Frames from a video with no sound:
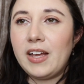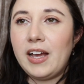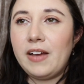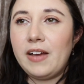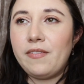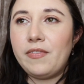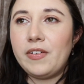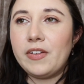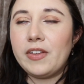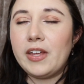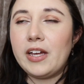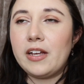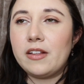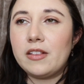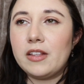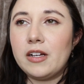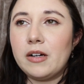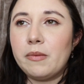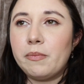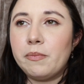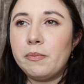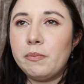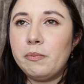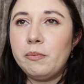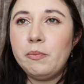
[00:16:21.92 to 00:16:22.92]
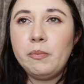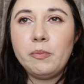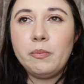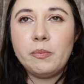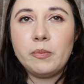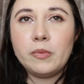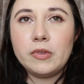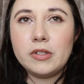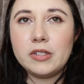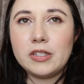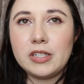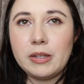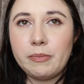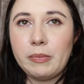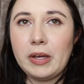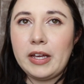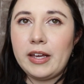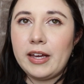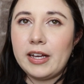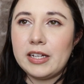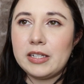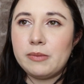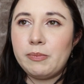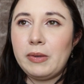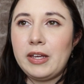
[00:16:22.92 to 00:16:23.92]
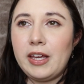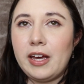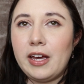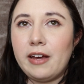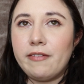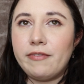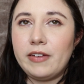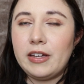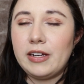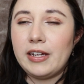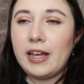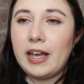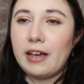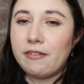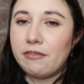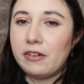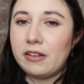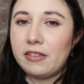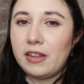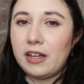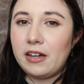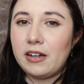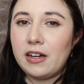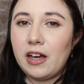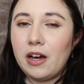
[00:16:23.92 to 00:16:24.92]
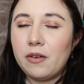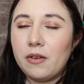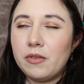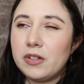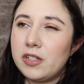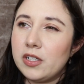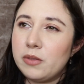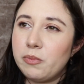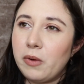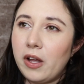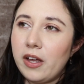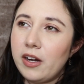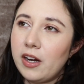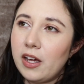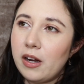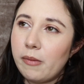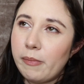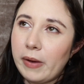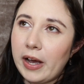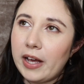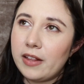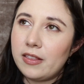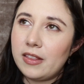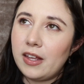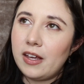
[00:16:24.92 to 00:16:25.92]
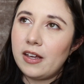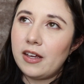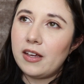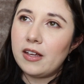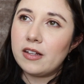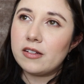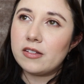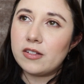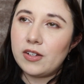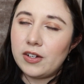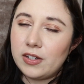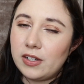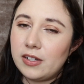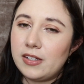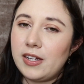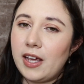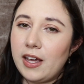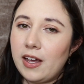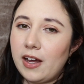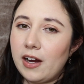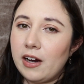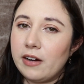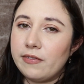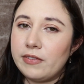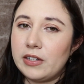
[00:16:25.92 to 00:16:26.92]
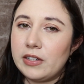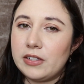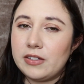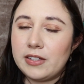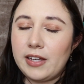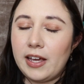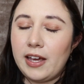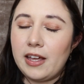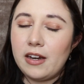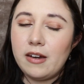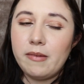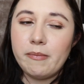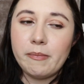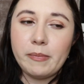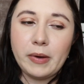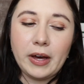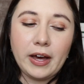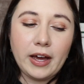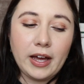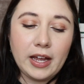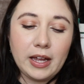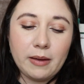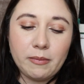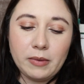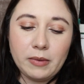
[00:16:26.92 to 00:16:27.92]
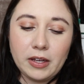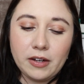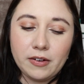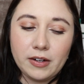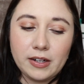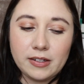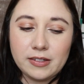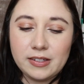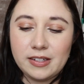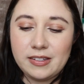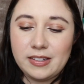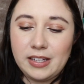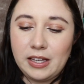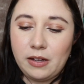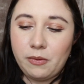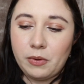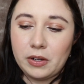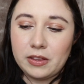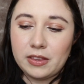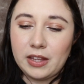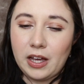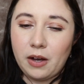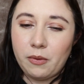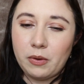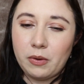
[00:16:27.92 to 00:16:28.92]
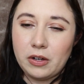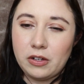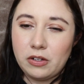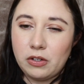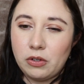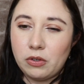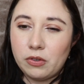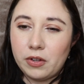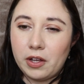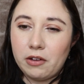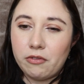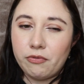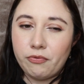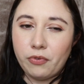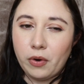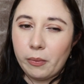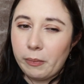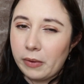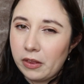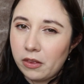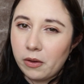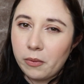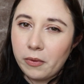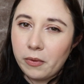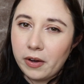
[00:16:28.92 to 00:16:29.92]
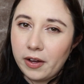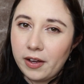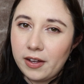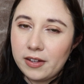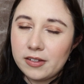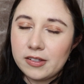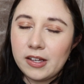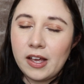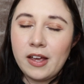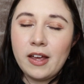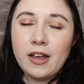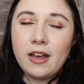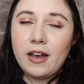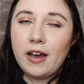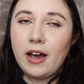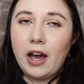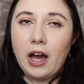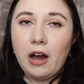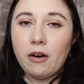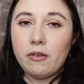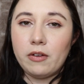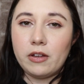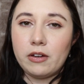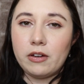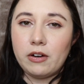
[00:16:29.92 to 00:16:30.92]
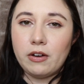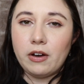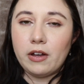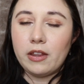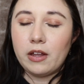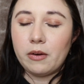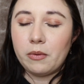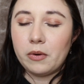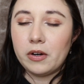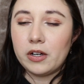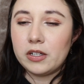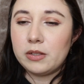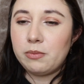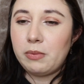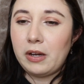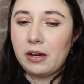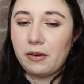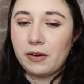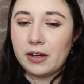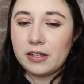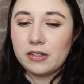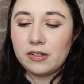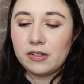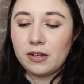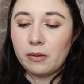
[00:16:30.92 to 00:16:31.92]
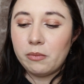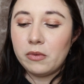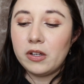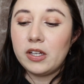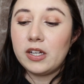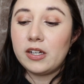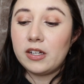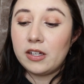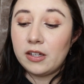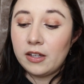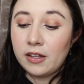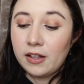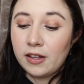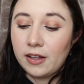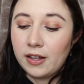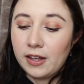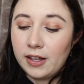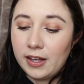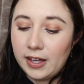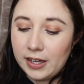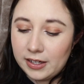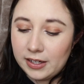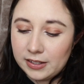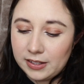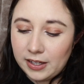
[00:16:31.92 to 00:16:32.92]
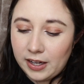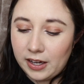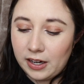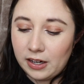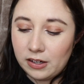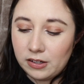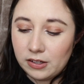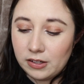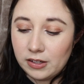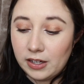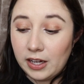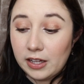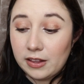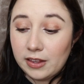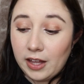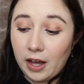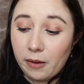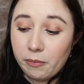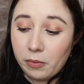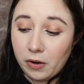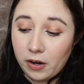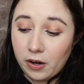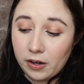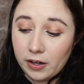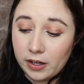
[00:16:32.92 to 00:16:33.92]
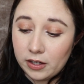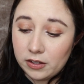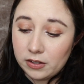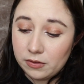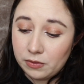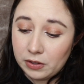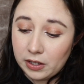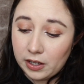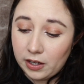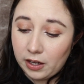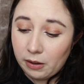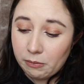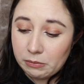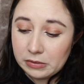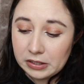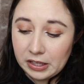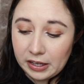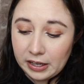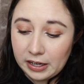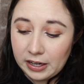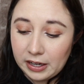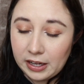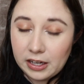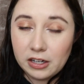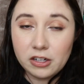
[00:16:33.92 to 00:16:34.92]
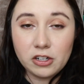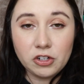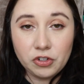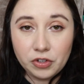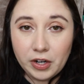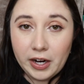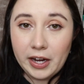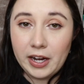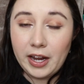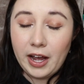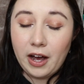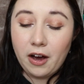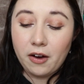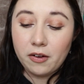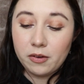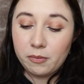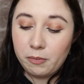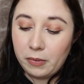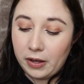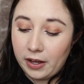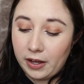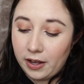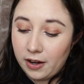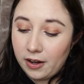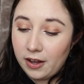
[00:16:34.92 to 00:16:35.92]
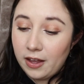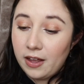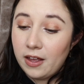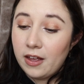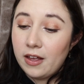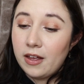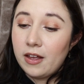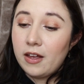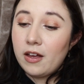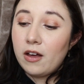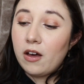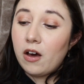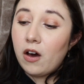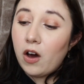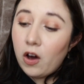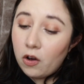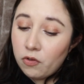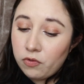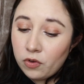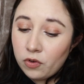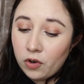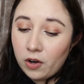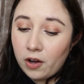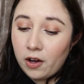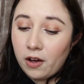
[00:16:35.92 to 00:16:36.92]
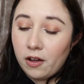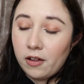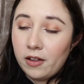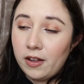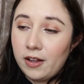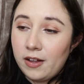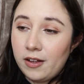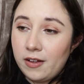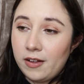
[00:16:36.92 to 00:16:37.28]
feel like they're slipping SPF into everything now, which is probably not a bad thing. It's good to take care of your skin, but I am curious to see what that would do, like formula-wise. I don't really know how that works, but anyway, so I'm really excited to get that product when it comes in and to try it out. But overall,